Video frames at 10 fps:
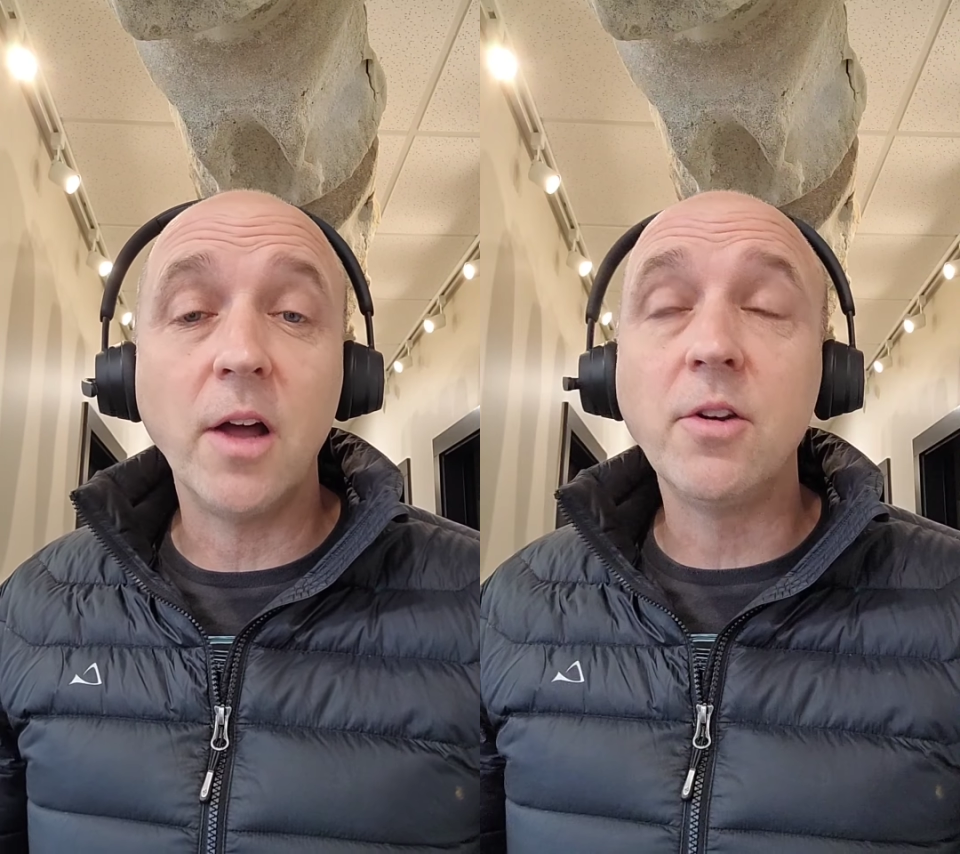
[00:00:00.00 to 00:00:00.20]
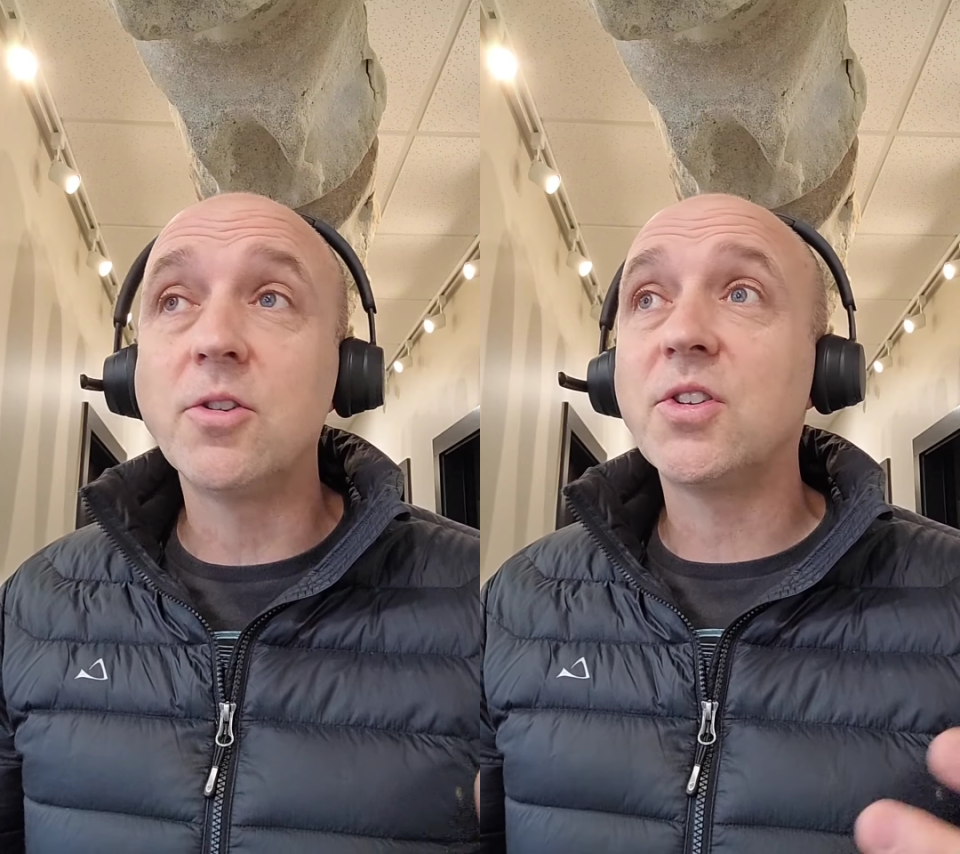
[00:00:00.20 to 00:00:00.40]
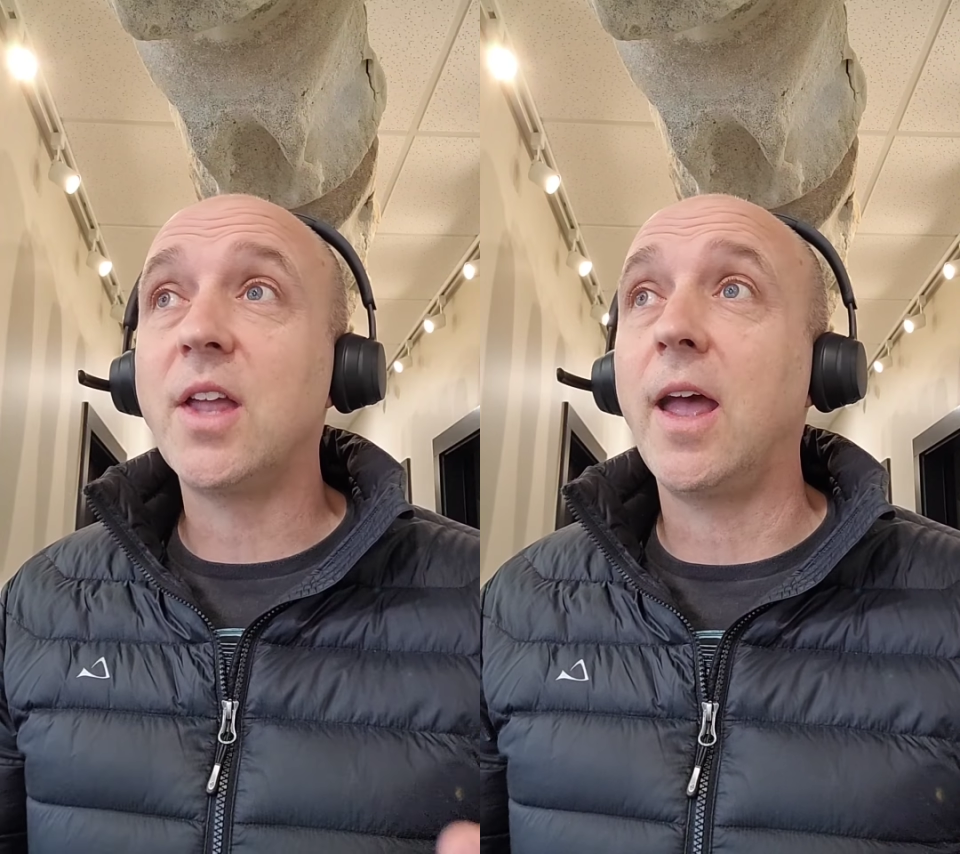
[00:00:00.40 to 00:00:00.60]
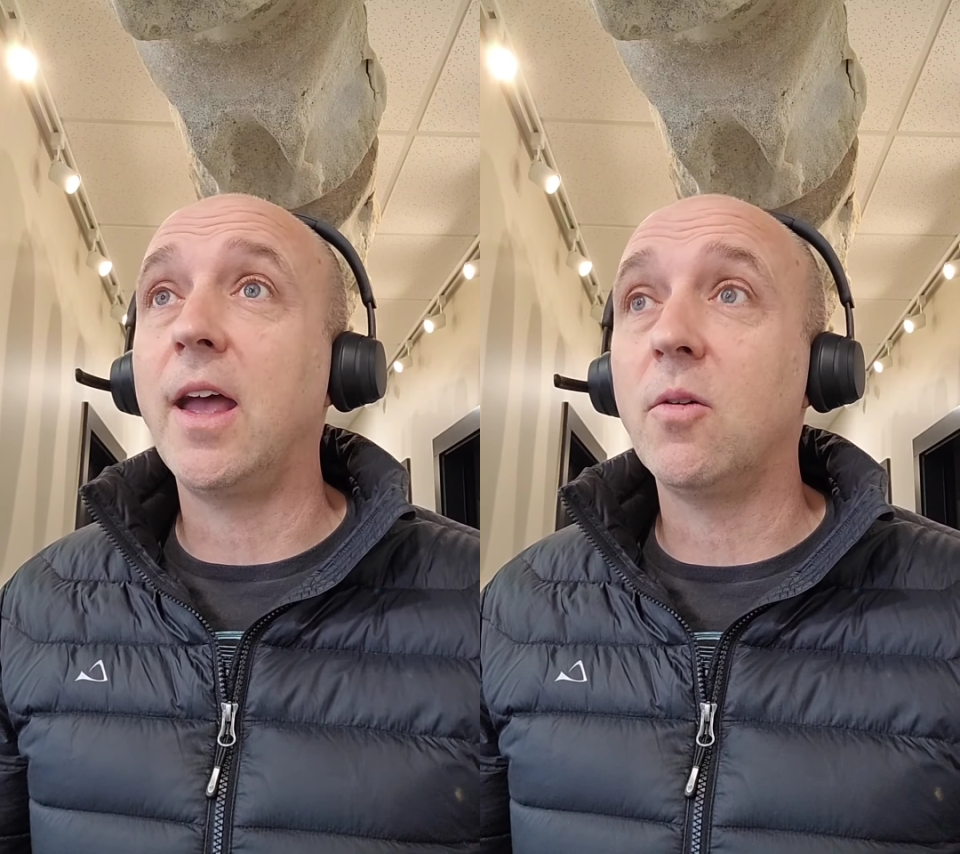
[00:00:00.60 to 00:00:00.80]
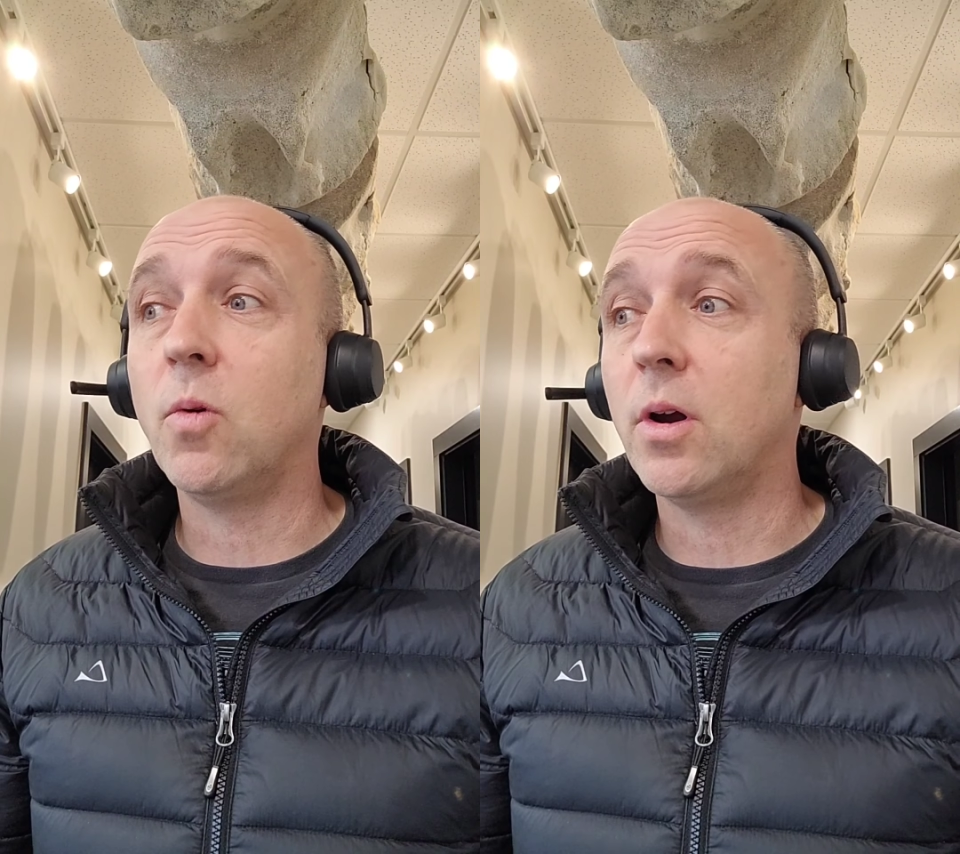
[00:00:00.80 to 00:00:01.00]

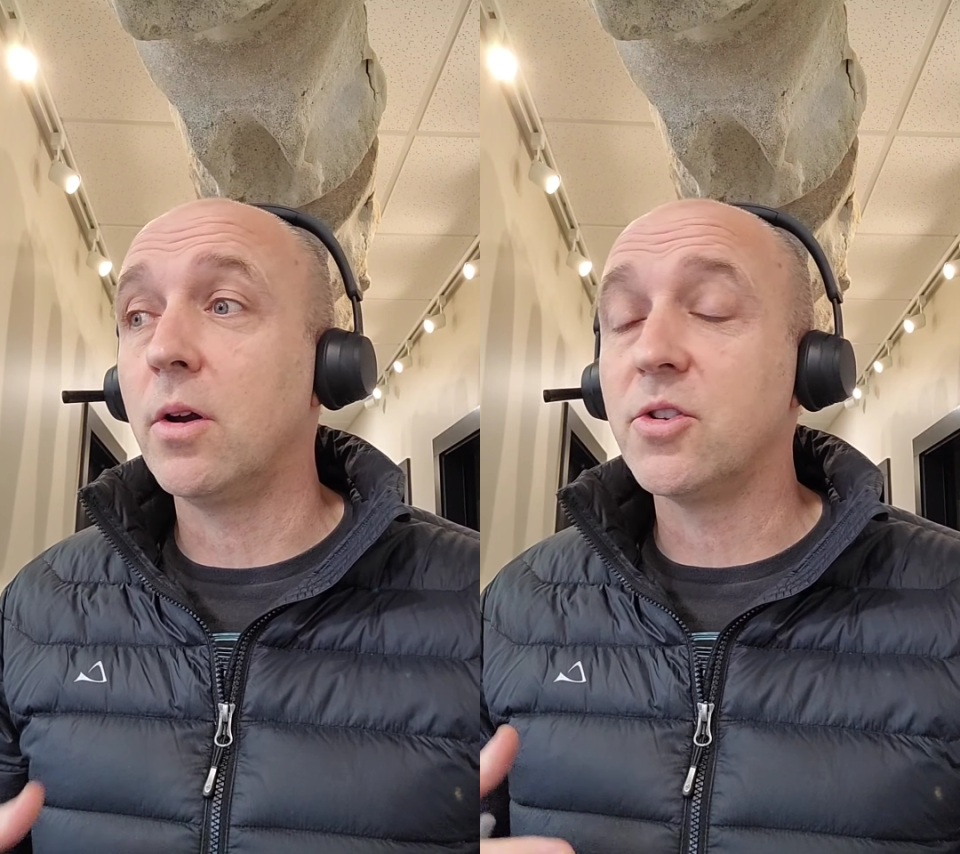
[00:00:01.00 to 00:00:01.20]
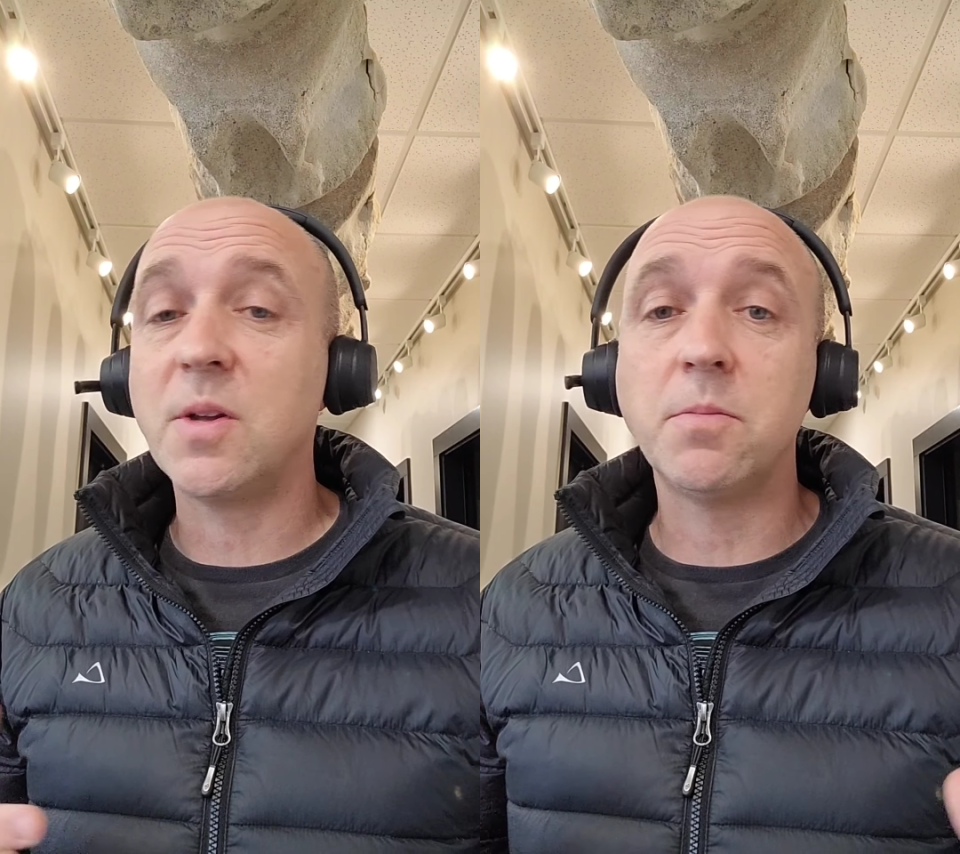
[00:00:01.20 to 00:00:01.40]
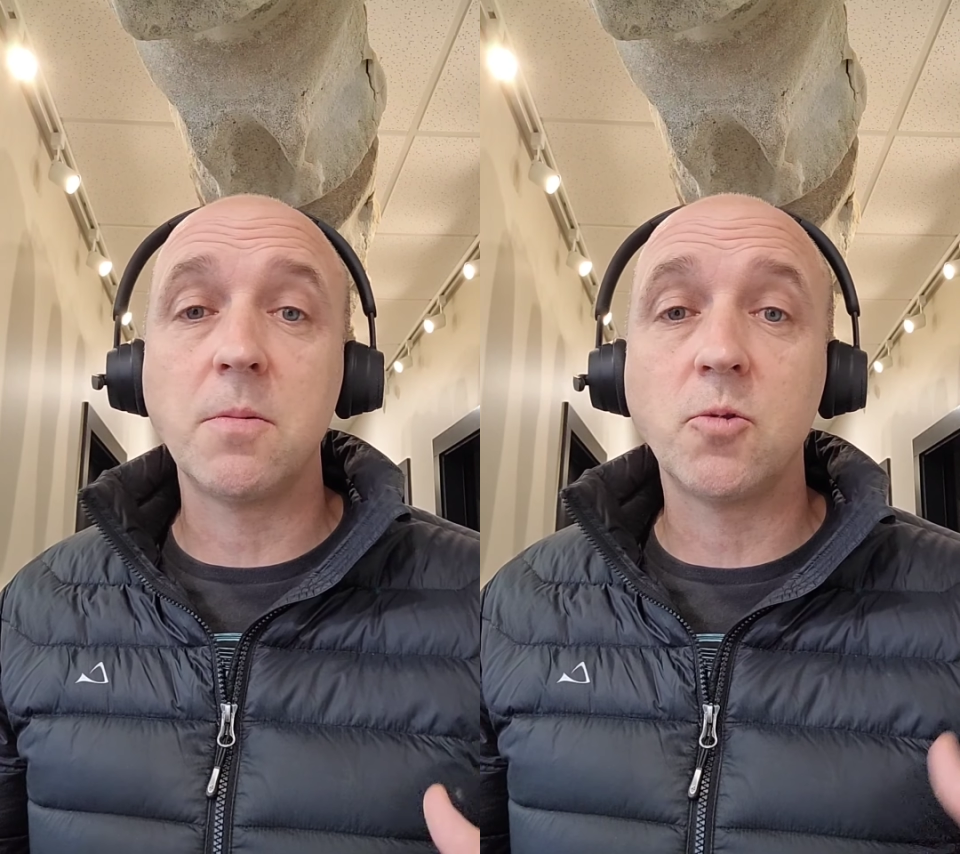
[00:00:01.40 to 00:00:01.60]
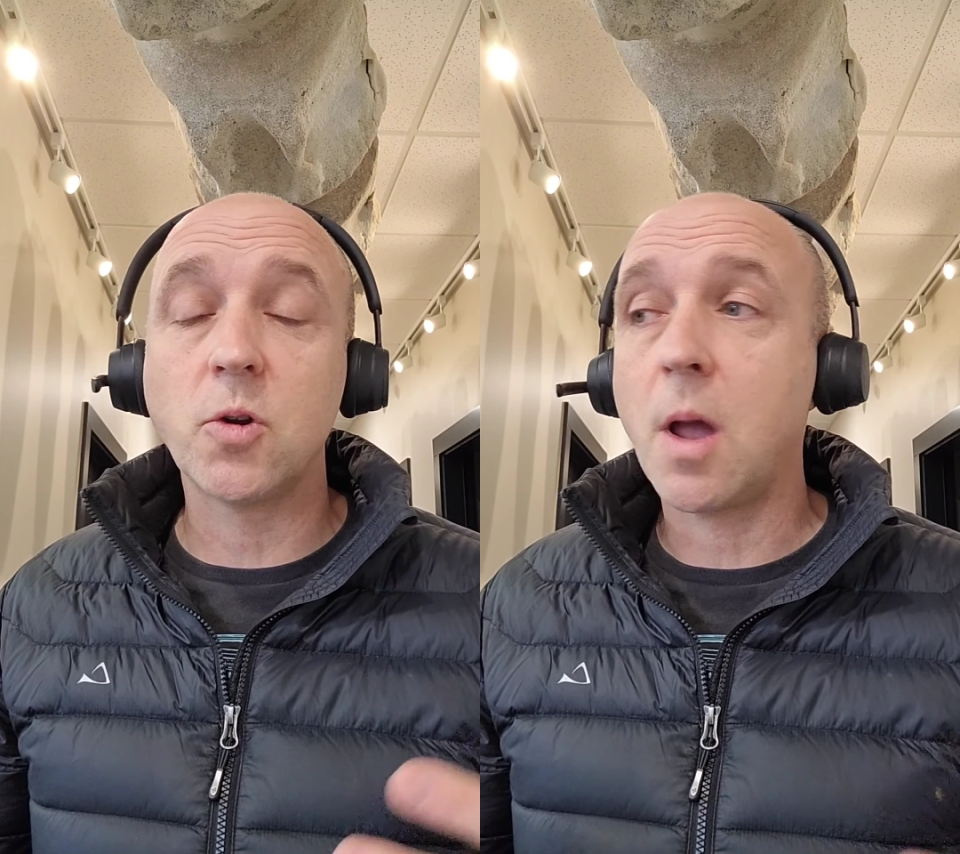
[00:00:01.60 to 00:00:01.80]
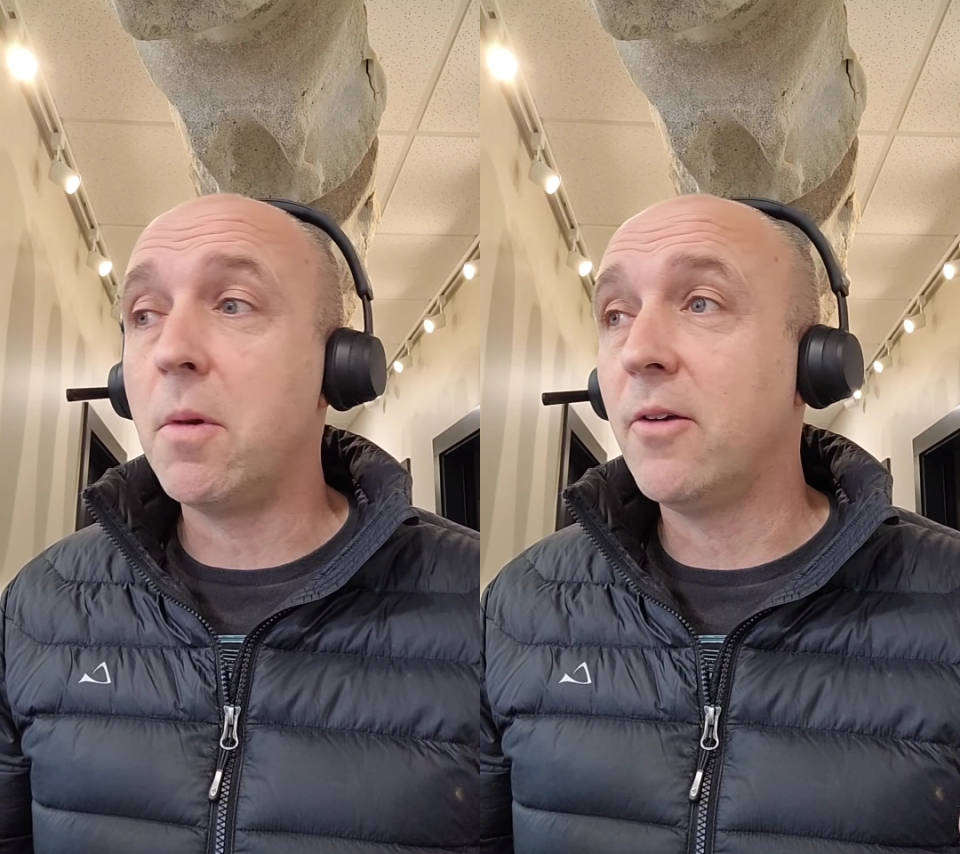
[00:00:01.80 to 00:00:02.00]
understand where her symptoms were
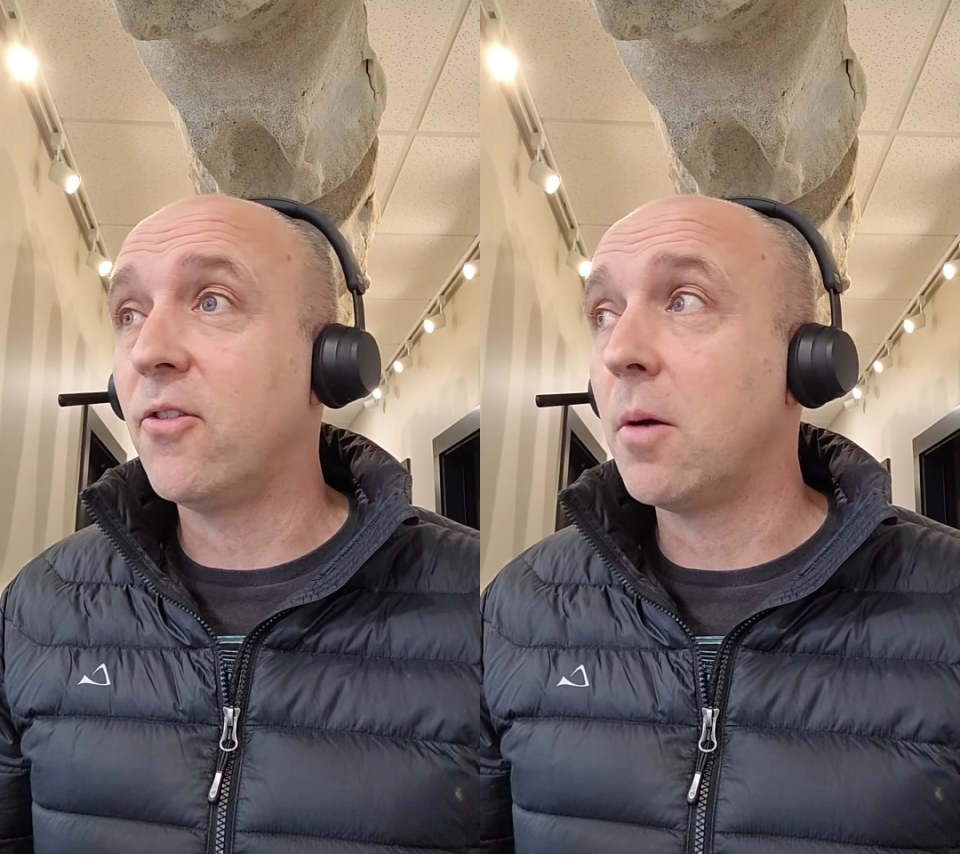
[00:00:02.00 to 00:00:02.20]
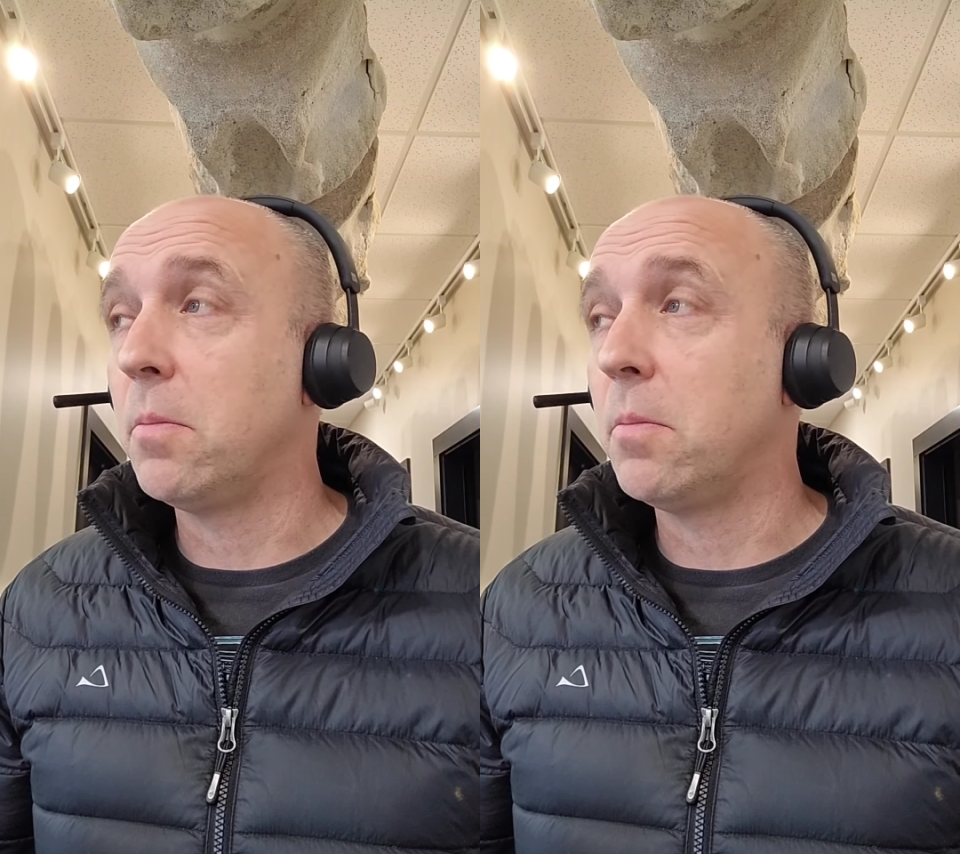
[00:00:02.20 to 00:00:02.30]
coming from